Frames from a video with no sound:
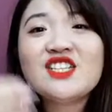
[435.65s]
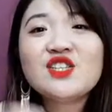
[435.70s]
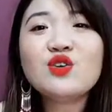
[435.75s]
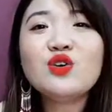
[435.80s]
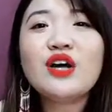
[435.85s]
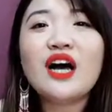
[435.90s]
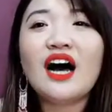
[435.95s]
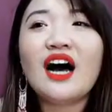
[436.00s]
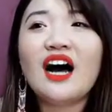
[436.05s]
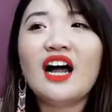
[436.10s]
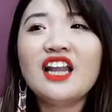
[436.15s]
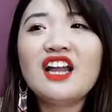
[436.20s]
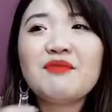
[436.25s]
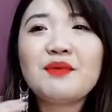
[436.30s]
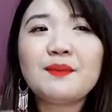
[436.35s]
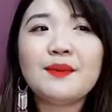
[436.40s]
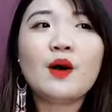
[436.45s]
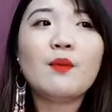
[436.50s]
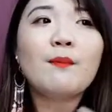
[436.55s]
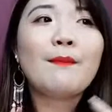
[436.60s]
So uh, a lot
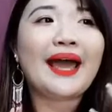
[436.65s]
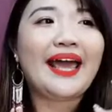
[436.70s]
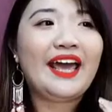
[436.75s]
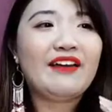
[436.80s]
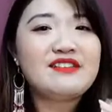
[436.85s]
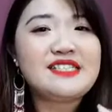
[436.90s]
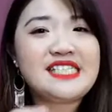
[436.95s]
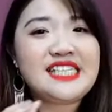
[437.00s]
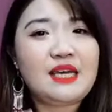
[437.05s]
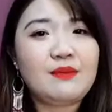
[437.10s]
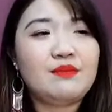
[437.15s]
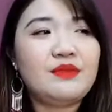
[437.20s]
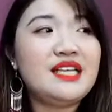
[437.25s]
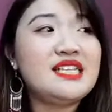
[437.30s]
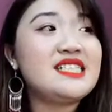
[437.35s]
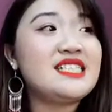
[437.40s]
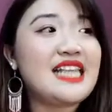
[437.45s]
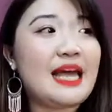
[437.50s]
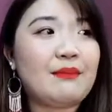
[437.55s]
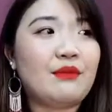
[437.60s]
of people might have skipped
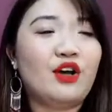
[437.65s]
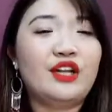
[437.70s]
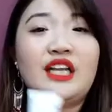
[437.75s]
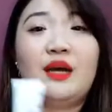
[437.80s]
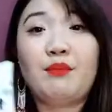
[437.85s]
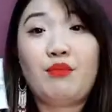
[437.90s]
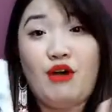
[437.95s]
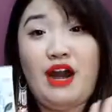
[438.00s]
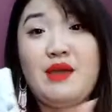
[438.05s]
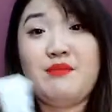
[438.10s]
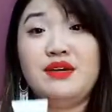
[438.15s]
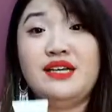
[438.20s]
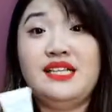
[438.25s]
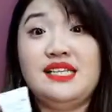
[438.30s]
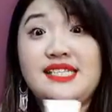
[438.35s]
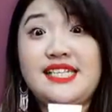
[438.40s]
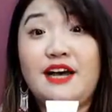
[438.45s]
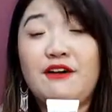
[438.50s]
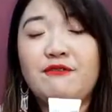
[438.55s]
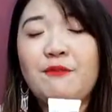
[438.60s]
this step on the primer
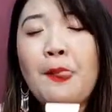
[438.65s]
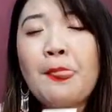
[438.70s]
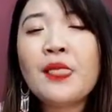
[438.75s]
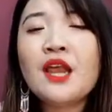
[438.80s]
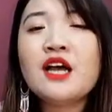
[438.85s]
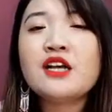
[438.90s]
itself.